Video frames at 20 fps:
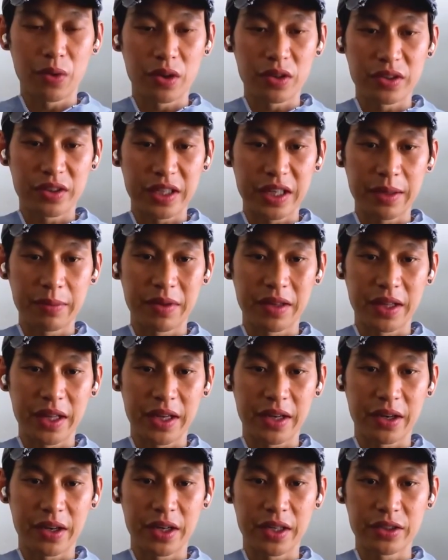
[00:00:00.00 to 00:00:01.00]
the worst team in
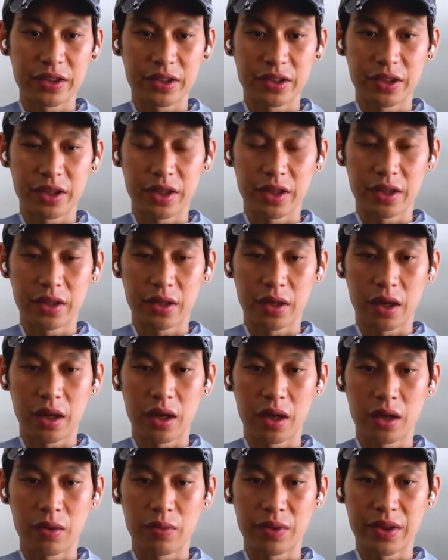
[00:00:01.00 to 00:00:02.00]
Laker history
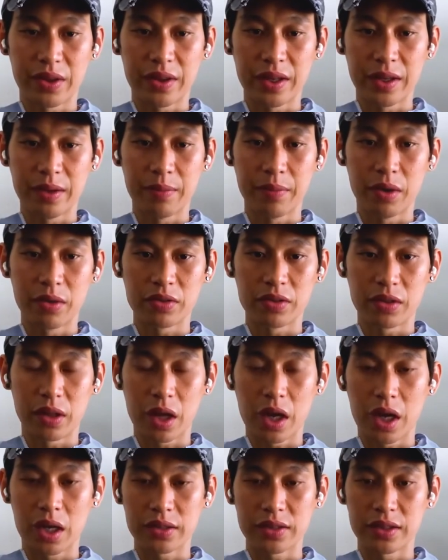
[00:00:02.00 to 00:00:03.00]
with the most
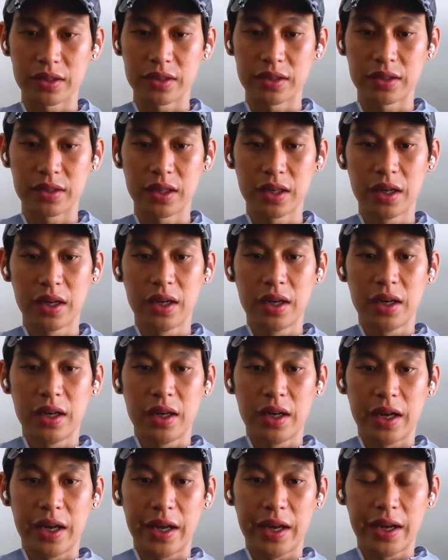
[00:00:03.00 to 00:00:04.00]
losses.
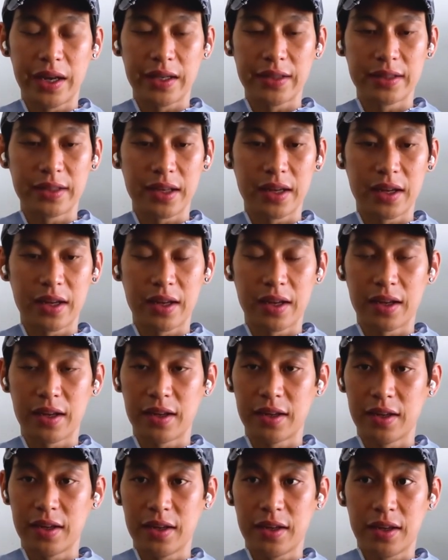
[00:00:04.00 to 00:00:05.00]
And
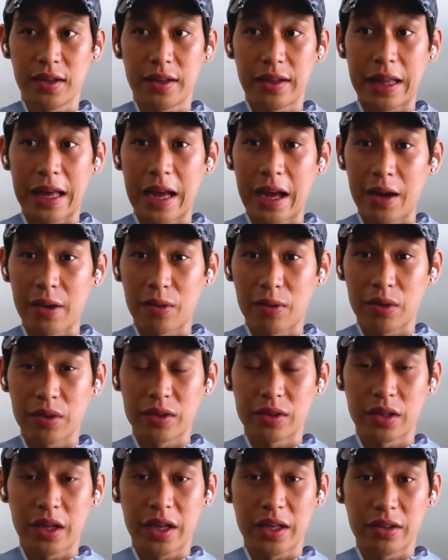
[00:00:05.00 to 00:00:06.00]
that
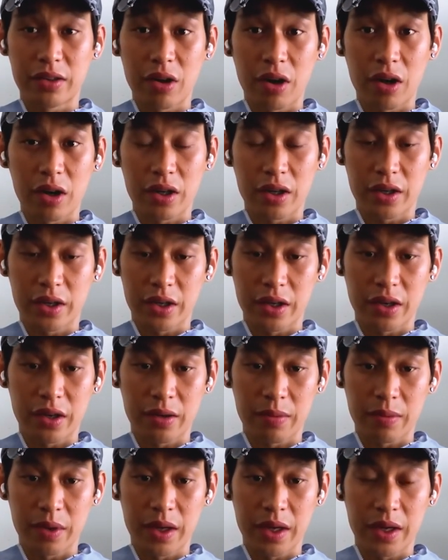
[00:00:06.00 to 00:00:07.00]
was a dark
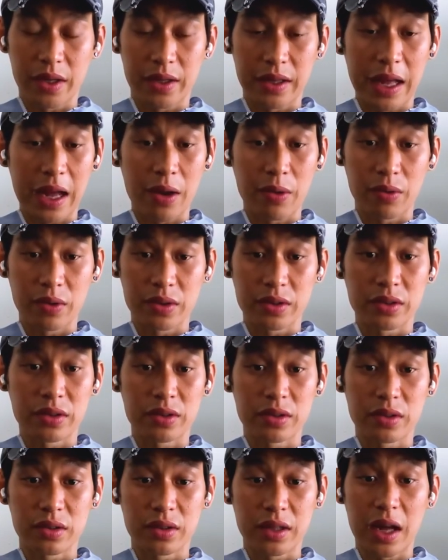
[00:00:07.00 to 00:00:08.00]
year, man. That
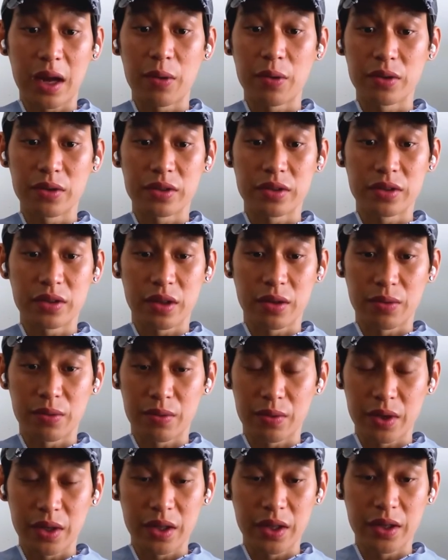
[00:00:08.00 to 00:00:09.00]
was a
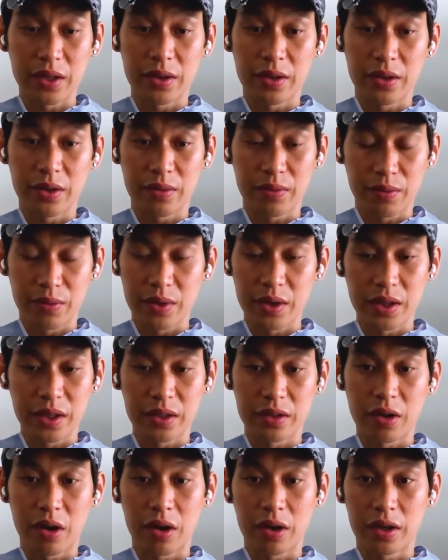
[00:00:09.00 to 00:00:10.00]
really,
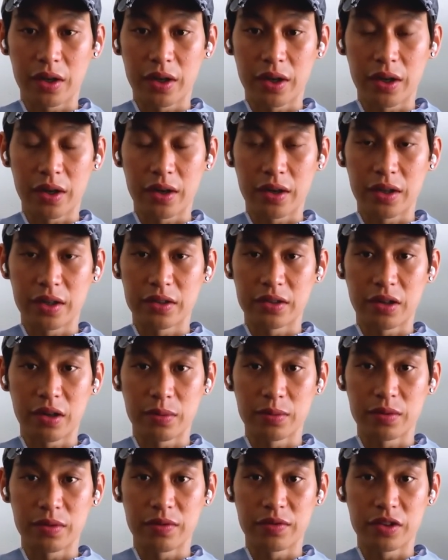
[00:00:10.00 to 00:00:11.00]
really dark year in
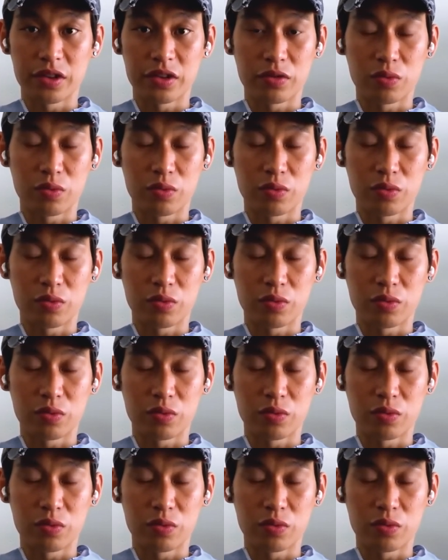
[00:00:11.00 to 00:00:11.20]
terms of